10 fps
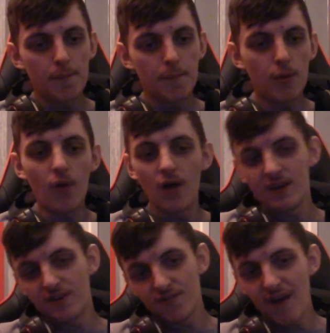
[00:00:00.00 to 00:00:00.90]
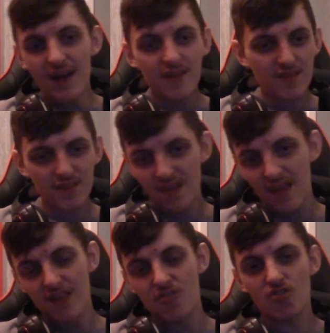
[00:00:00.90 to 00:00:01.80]
put a device
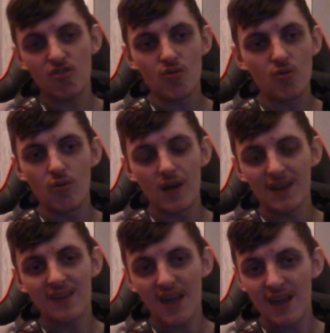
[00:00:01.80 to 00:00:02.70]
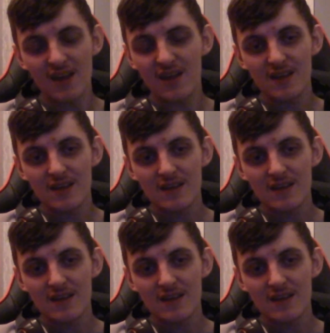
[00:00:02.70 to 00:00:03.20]
into a container,